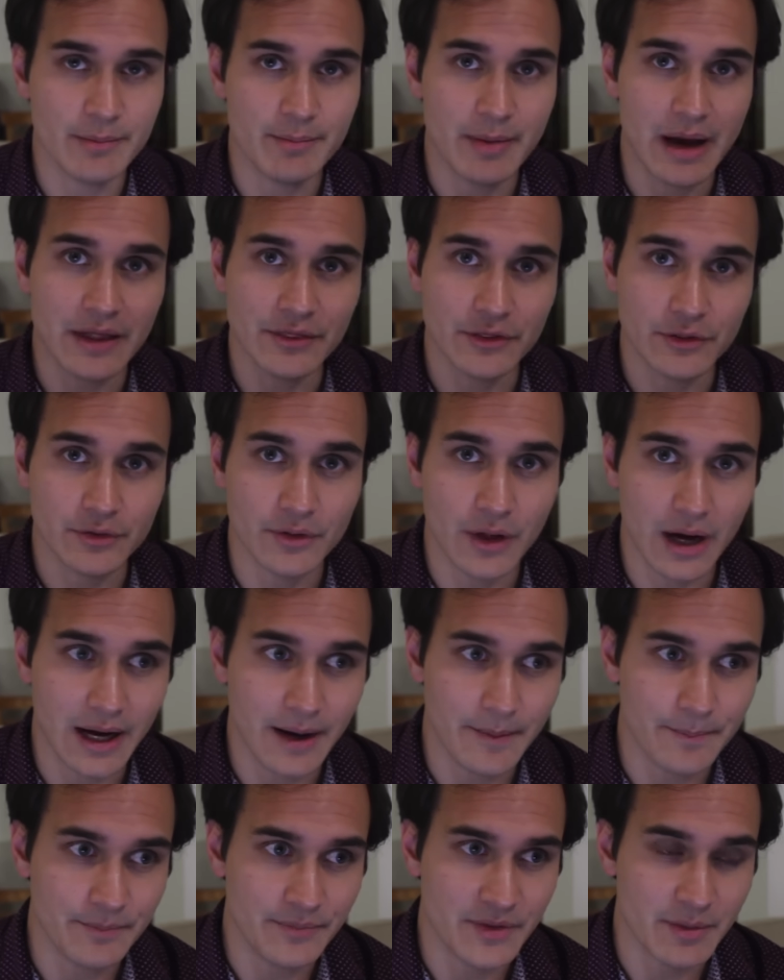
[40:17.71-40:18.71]
about
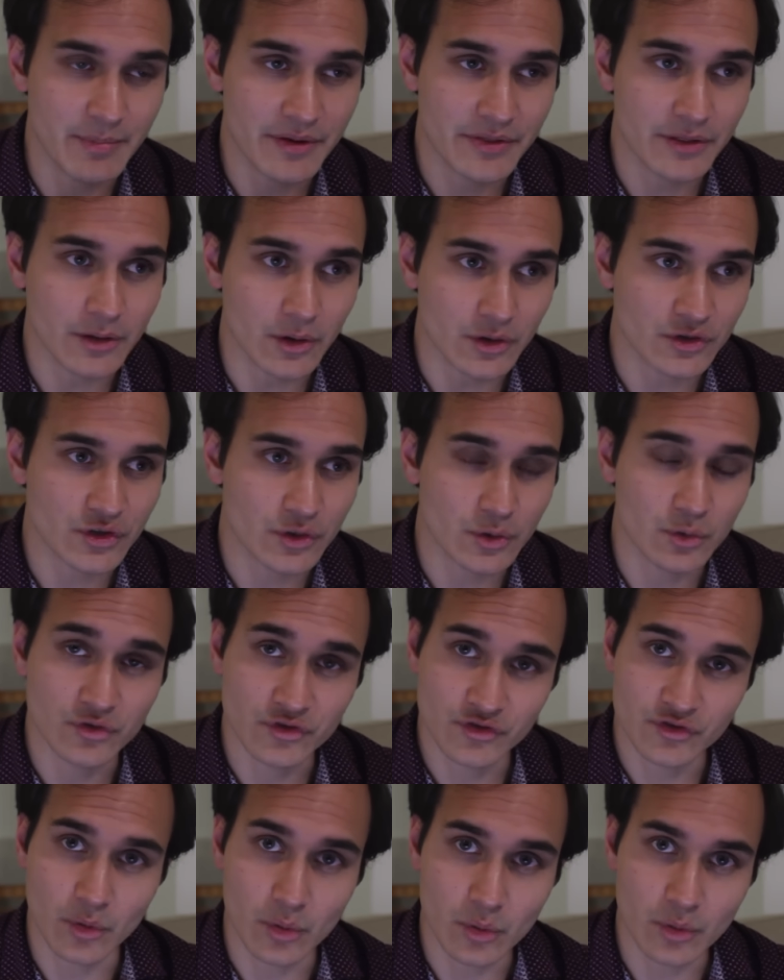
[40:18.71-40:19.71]
the mythological
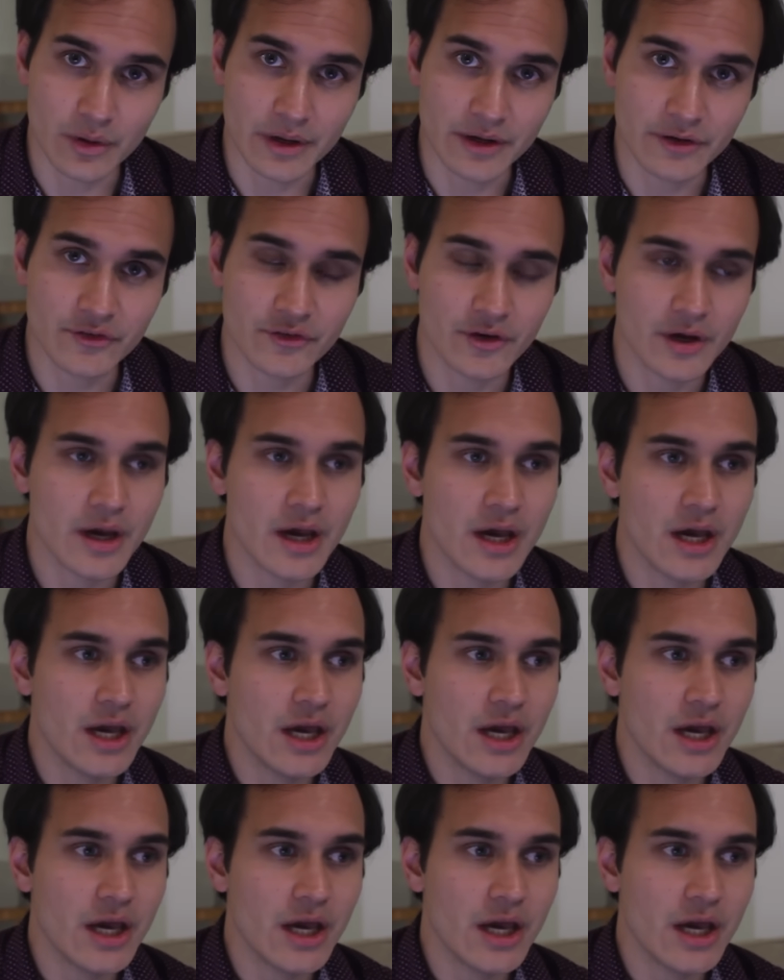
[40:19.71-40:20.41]
stories,